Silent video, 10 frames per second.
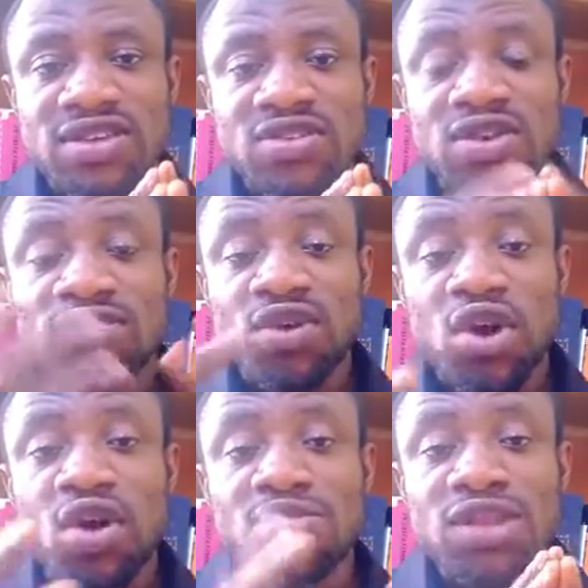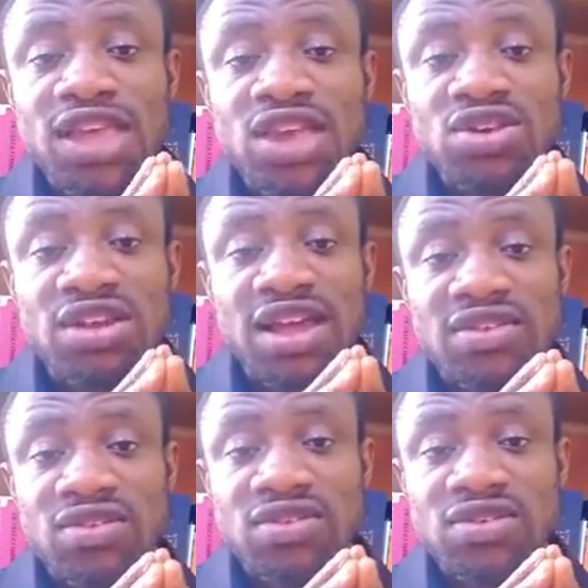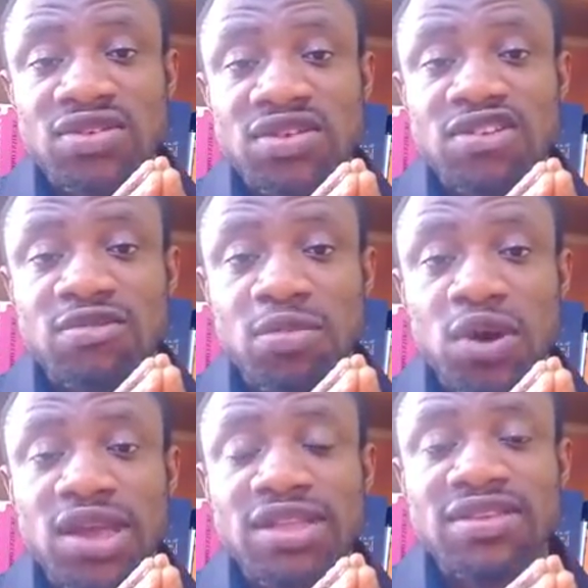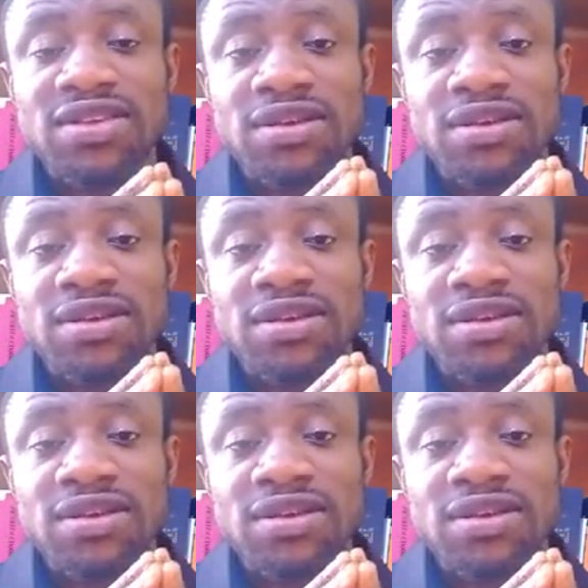So if your complication has gotten to this point,